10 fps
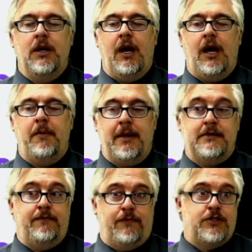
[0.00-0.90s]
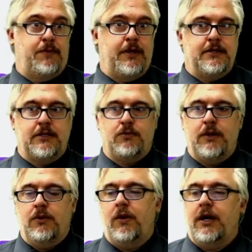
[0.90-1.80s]
And for some things, that's the way you
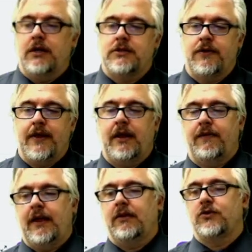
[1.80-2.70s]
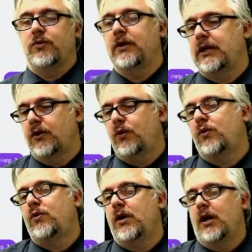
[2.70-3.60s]
want it. So that looks really
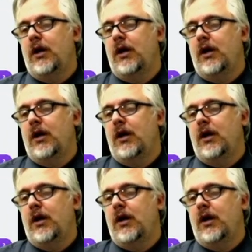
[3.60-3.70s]
cool.